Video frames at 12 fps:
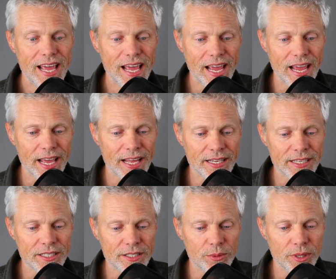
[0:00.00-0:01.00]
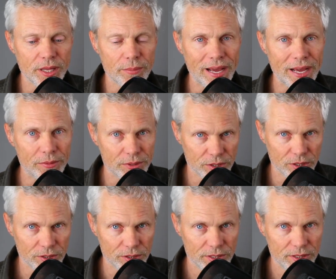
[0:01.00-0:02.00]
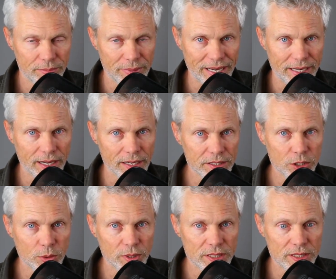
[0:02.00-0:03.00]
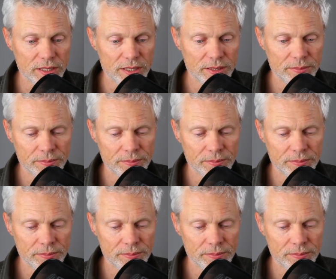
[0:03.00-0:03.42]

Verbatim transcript: and you will get bad results, bad consequences.